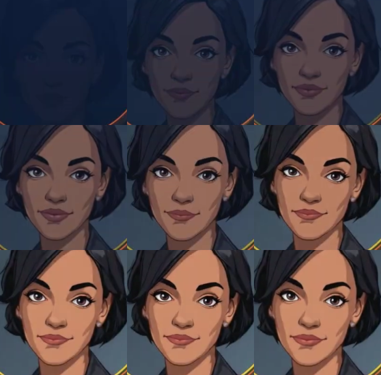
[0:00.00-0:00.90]

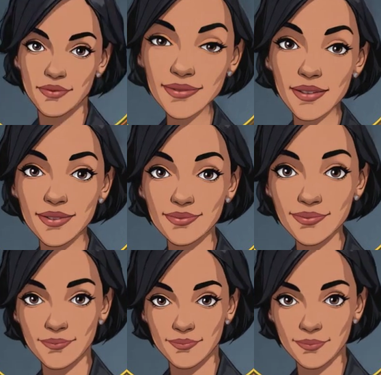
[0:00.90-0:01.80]
Thinking Kubernetes is a
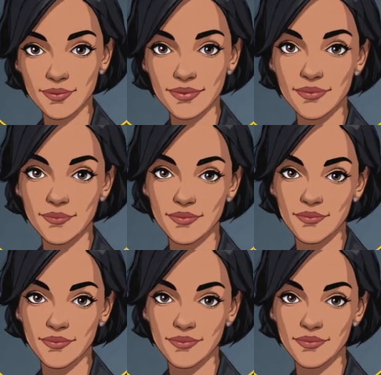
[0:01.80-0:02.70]
single product?
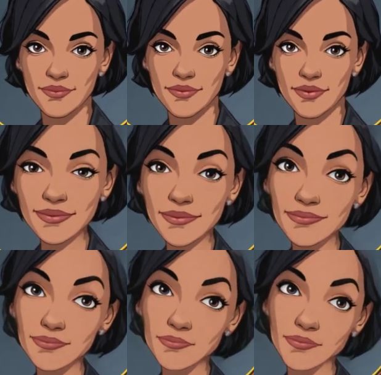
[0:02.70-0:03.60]

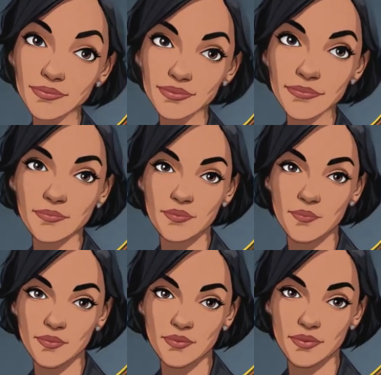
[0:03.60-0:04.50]
That's a
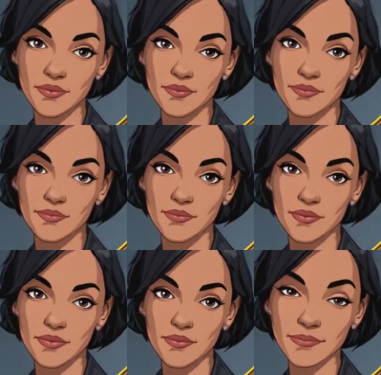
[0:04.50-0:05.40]
mistake.
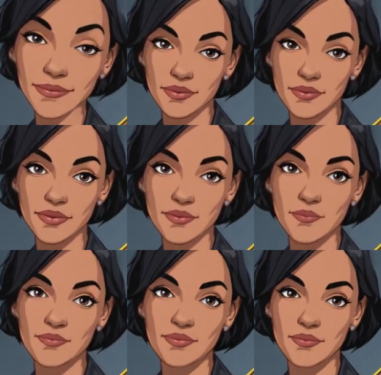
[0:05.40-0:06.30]
It's a
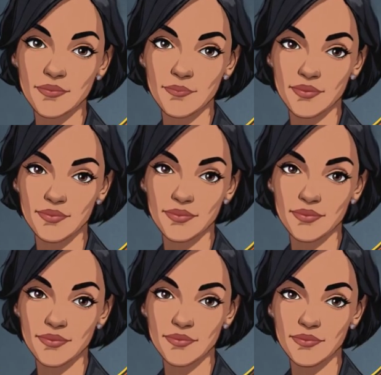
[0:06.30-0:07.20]
platform with 4
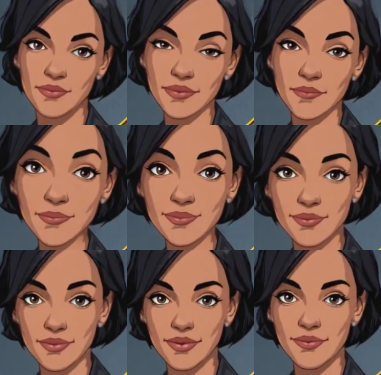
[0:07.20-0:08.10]
distinct layers.
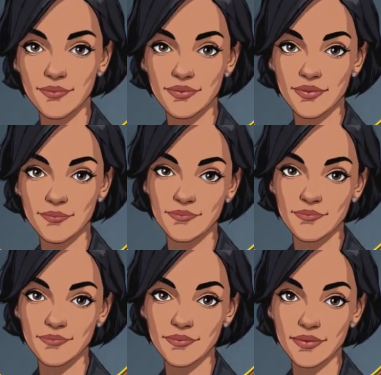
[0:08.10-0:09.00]
The
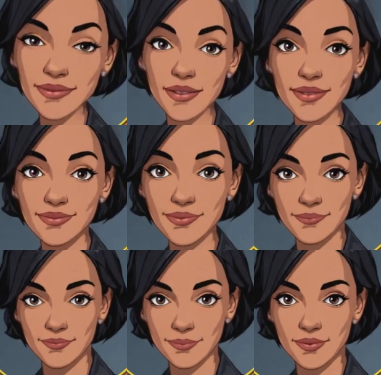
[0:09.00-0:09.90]
control plane
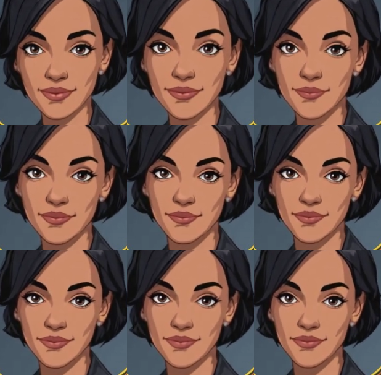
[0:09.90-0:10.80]
includes the API
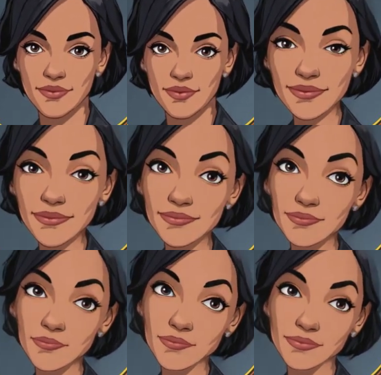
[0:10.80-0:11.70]
server and
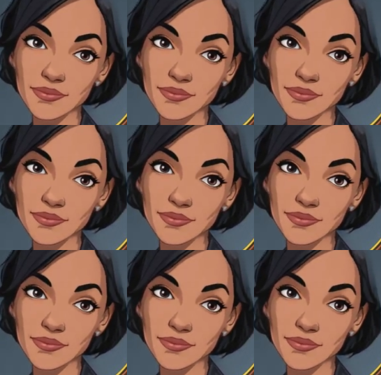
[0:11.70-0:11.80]
scheduler.